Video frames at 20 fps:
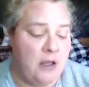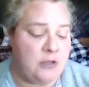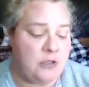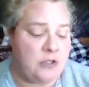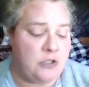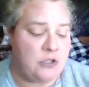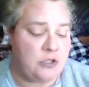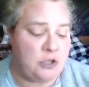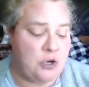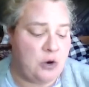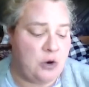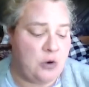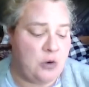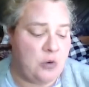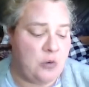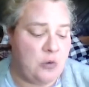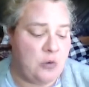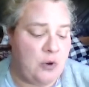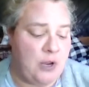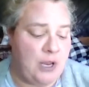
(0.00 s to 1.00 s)

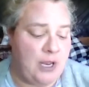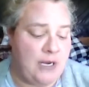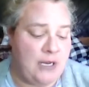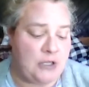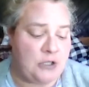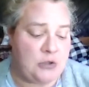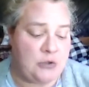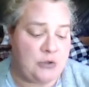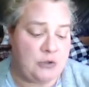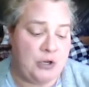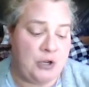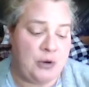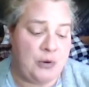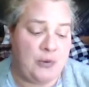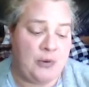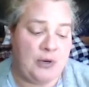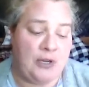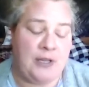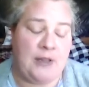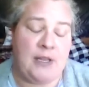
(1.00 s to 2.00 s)
So, and as you'll
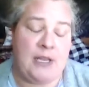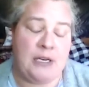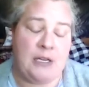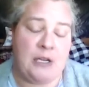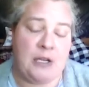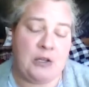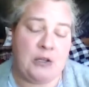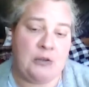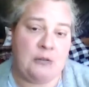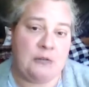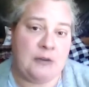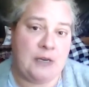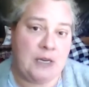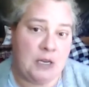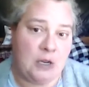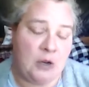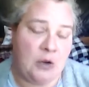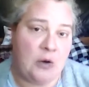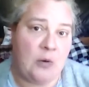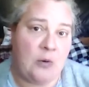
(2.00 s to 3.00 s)
note in that other
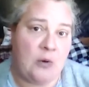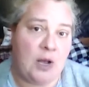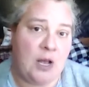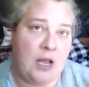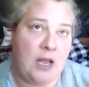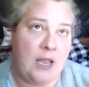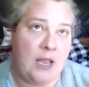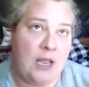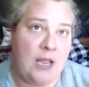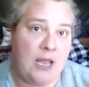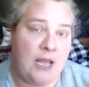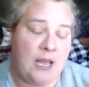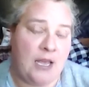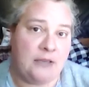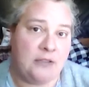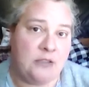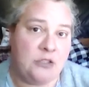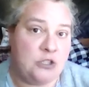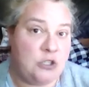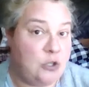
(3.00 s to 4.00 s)
video, I
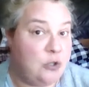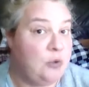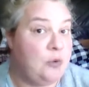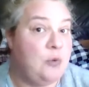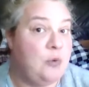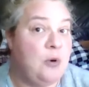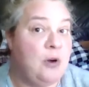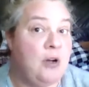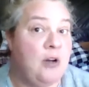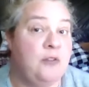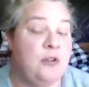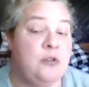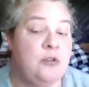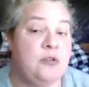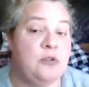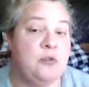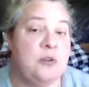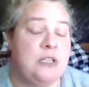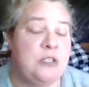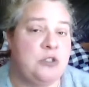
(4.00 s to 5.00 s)
had two of
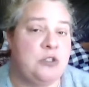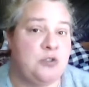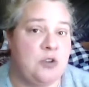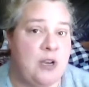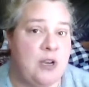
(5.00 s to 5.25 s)
those green